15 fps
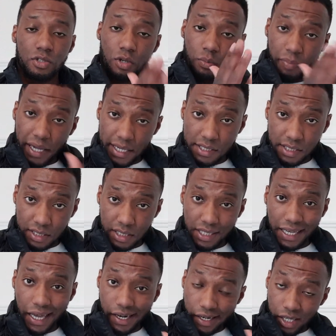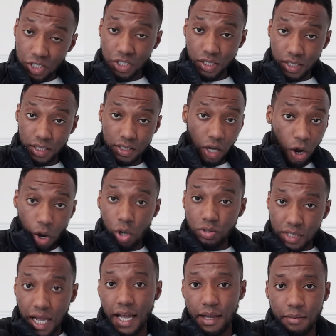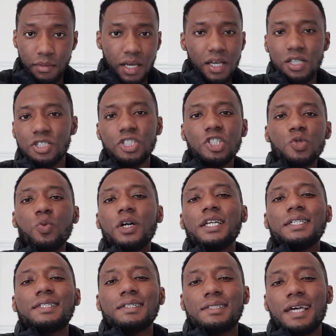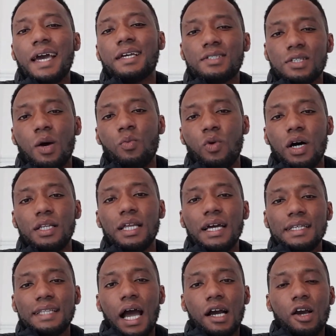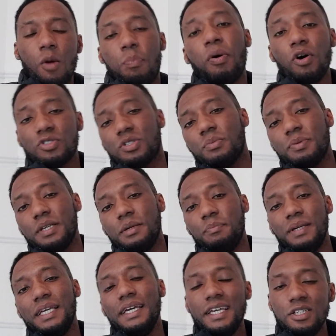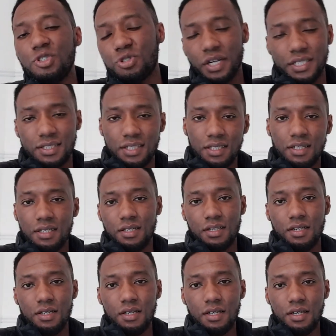So basically, initially, the whole time, she just wanted to text someone that could possibly be interested in her.